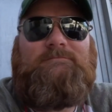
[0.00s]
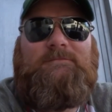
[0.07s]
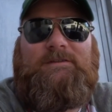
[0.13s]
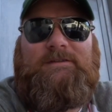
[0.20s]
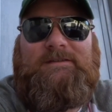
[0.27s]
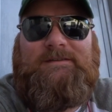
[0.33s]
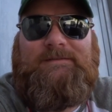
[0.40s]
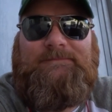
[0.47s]
And
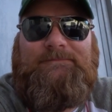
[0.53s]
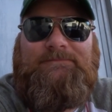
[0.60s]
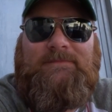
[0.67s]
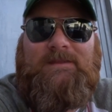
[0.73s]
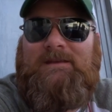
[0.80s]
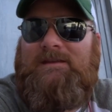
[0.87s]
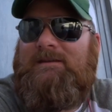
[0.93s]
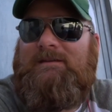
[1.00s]
then,
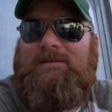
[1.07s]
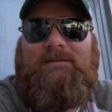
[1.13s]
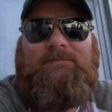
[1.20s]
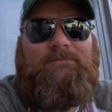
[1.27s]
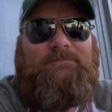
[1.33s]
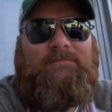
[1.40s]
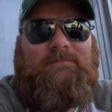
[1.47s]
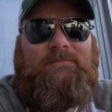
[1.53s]

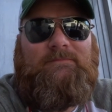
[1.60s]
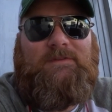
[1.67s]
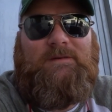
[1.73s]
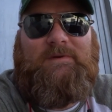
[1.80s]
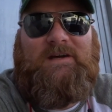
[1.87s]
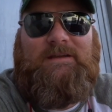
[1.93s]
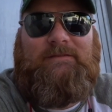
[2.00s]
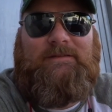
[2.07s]
you
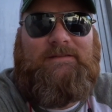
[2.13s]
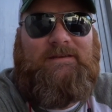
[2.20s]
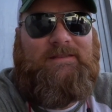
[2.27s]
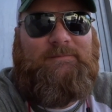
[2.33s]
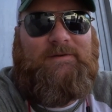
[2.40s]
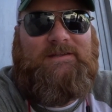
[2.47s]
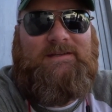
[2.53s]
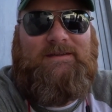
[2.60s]
might even think
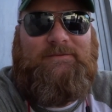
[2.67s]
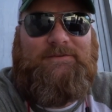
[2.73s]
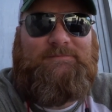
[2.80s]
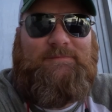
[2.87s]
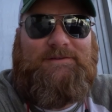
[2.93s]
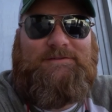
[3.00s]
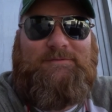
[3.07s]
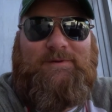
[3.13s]
that my dad was
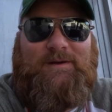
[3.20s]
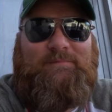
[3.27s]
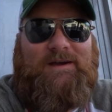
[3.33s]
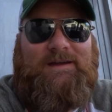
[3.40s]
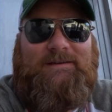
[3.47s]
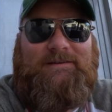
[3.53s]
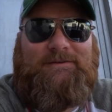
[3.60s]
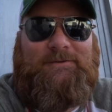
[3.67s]
sponsored by
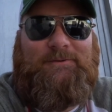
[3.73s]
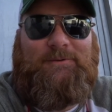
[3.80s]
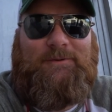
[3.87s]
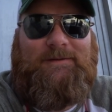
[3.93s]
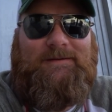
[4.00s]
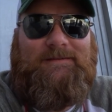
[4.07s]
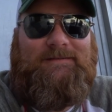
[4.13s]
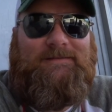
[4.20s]
Pioneer Corn.